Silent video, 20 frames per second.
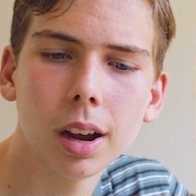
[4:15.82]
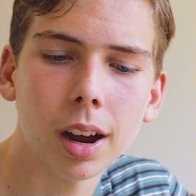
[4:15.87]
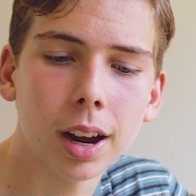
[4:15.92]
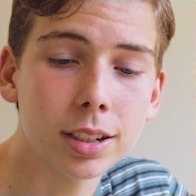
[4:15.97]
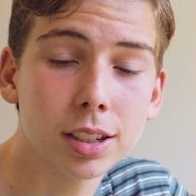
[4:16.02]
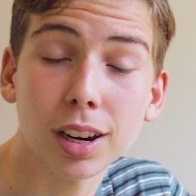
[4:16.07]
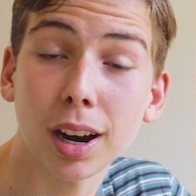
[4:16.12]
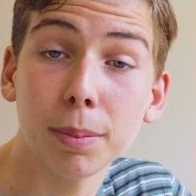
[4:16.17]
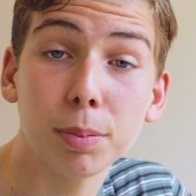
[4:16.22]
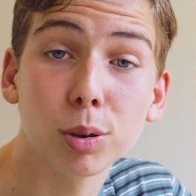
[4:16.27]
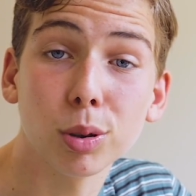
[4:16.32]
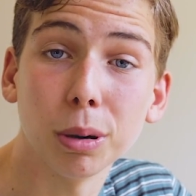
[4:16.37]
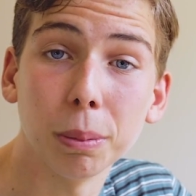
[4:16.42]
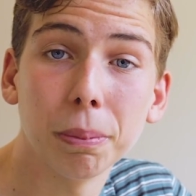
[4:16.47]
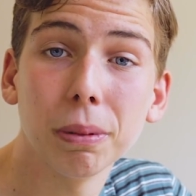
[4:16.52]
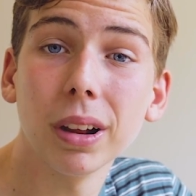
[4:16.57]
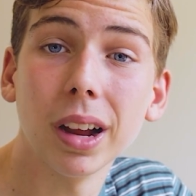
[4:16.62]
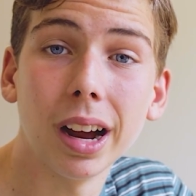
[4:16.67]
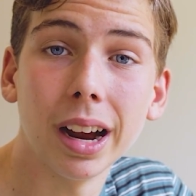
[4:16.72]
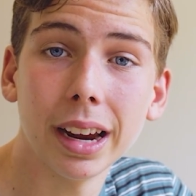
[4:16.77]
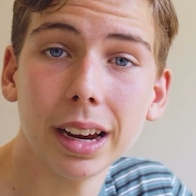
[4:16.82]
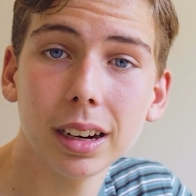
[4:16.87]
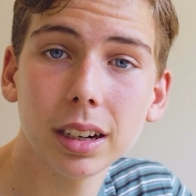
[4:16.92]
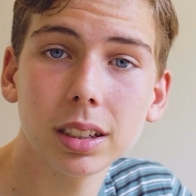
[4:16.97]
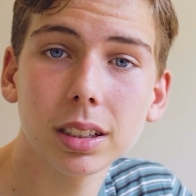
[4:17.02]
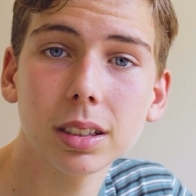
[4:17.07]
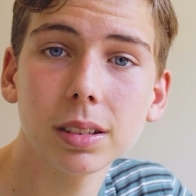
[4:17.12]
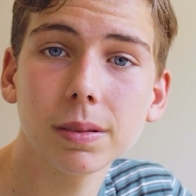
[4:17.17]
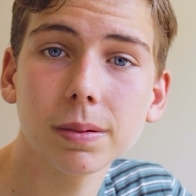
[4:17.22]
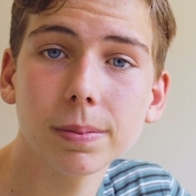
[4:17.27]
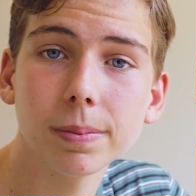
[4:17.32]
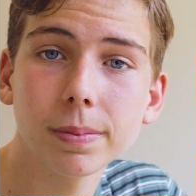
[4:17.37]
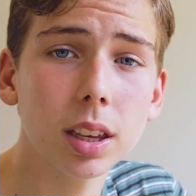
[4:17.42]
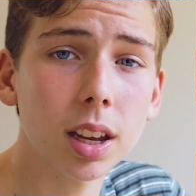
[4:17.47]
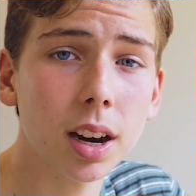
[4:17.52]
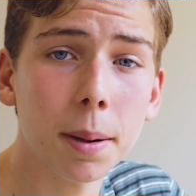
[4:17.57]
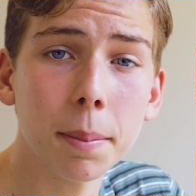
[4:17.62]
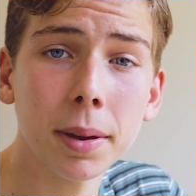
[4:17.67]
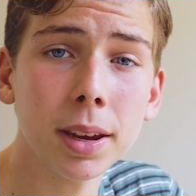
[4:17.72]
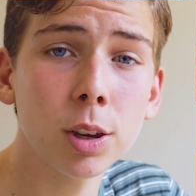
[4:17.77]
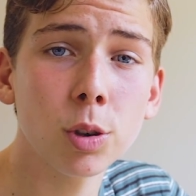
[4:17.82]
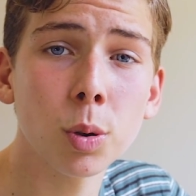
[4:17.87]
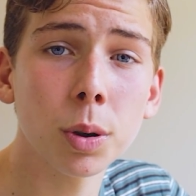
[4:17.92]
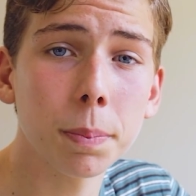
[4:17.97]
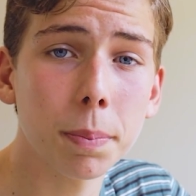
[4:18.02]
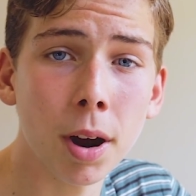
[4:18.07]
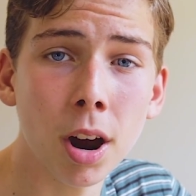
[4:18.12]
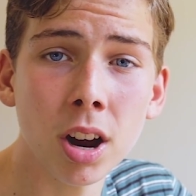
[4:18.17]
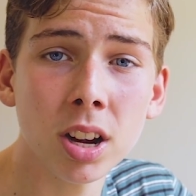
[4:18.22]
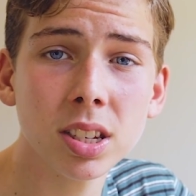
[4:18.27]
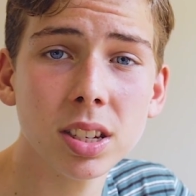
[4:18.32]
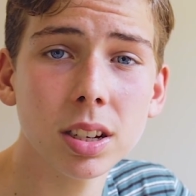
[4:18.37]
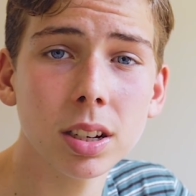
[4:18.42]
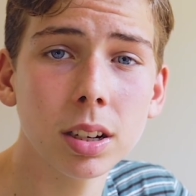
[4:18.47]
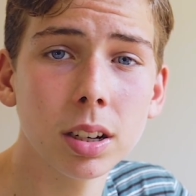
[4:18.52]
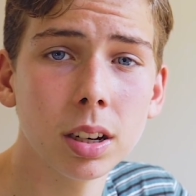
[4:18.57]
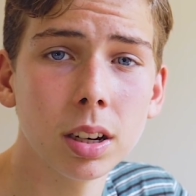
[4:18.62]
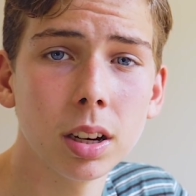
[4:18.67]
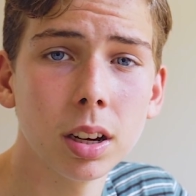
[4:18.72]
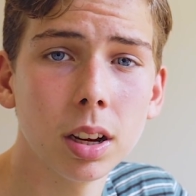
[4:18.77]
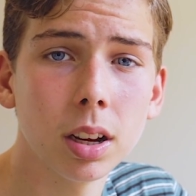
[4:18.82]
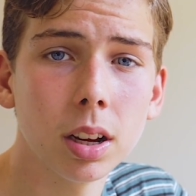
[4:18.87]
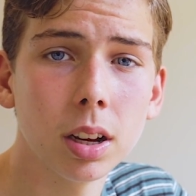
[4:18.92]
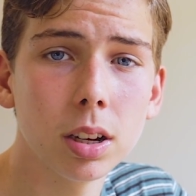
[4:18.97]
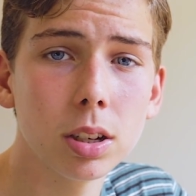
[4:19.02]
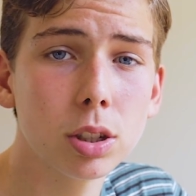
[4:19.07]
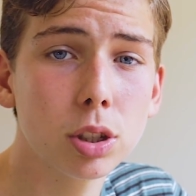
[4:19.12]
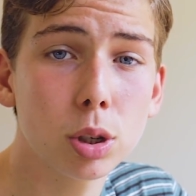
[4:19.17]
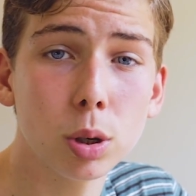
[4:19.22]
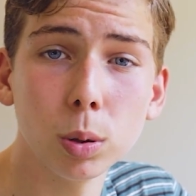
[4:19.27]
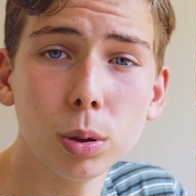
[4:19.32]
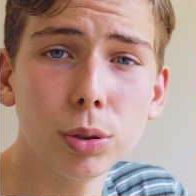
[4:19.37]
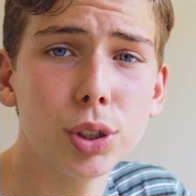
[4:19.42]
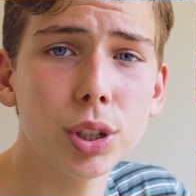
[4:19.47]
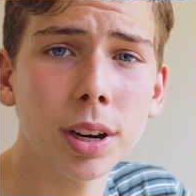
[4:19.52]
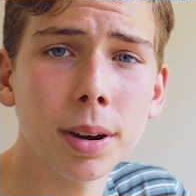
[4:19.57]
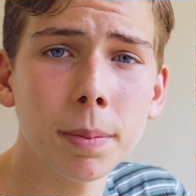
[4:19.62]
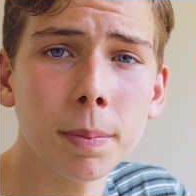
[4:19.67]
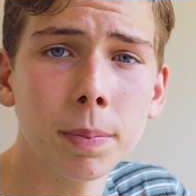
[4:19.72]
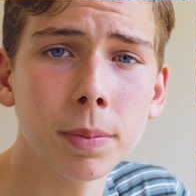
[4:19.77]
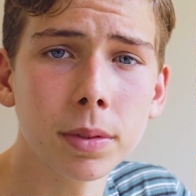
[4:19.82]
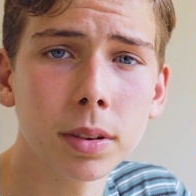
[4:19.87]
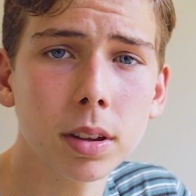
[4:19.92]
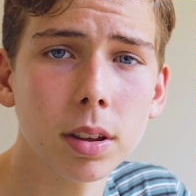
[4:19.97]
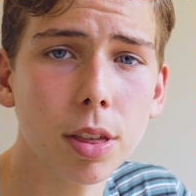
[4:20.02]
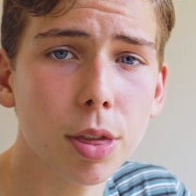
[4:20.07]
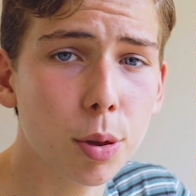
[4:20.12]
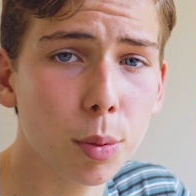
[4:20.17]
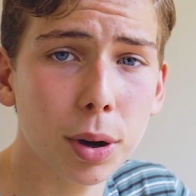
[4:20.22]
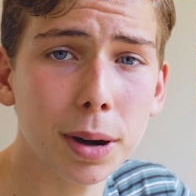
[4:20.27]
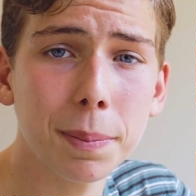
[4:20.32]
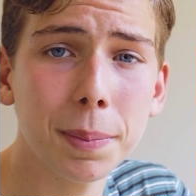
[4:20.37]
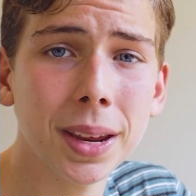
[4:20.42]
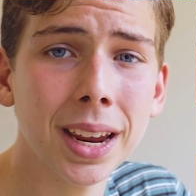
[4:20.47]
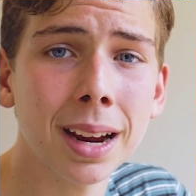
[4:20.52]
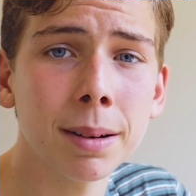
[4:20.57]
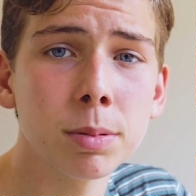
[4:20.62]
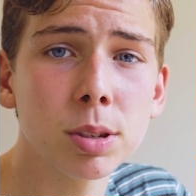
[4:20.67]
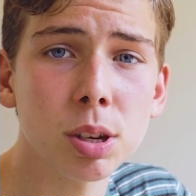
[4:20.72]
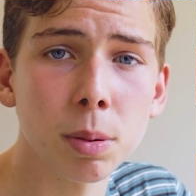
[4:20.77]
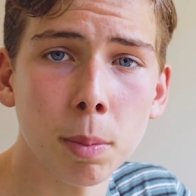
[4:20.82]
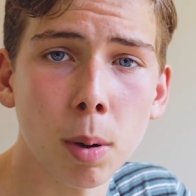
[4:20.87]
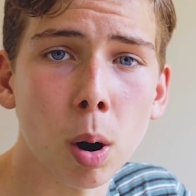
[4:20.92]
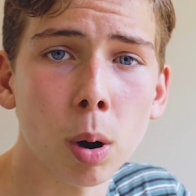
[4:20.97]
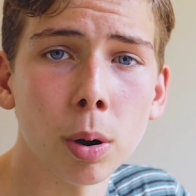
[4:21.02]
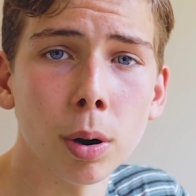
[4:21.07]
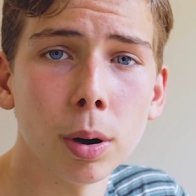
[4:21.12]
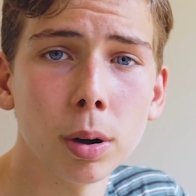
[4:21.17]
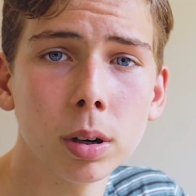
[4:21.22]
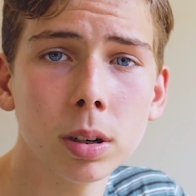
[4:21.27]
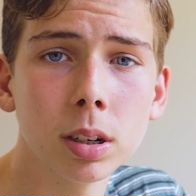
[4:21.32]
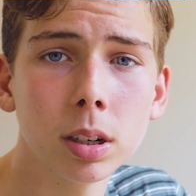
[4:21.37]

I typed a reply. "Can I meet you in person? School gym, 3 PM tomorrow.